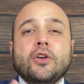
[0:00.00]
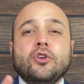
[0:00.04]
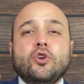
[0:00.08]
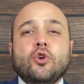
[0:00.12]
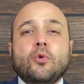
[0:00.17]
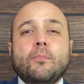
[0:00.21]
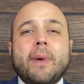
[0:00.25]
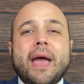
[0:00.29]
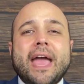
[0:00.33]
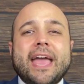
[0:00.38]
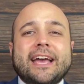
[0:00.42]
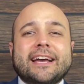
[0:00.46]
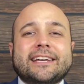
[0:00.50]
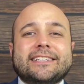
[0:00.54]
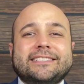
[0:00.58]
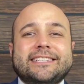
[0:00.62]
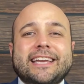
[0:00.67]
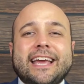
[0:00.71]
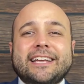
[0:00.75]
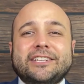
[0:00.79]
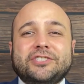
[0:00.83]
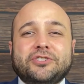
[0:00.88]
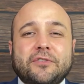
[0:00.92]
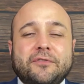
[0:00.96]
You may
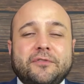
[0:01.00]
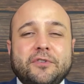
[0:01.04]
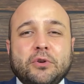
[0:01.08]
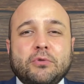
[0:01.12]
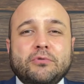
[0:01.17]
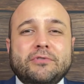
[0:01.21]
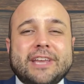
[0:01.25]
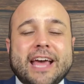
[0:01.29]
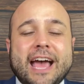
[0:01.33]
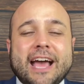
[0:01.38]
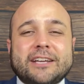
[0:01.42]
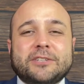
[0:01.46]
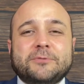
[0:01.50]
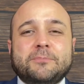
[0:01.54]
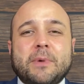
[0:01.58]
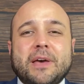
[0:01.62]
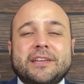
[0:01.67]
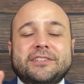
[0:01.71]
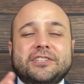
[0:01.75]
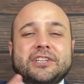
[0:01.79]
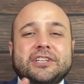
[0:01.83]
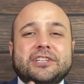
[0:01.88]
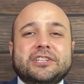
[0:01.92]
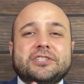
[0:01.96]
exchange a few text
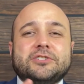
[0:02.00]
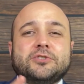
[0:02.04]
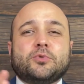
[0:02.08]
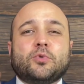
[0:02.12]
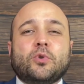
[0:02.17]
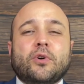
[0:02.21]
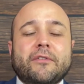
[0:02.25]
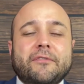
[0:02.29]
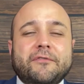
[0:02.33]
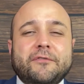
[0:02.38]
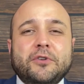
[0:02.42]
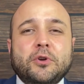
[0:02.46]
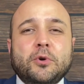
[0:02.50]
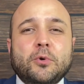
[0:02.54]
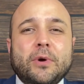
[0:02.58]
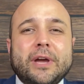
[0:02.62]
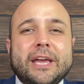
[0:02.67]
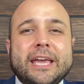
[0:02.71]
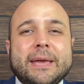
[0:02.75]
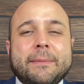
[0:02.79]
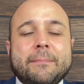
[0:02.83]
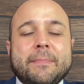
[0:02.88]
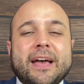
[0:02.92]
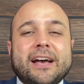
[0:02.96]
messages or a few
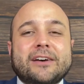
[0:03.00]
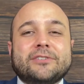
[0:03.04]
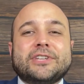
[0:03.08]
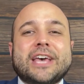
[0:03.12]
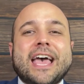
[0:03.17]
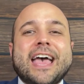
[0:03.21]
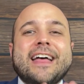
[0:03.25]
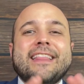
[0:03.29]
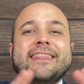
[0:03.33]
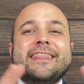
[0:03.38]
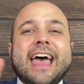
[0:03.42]
emails.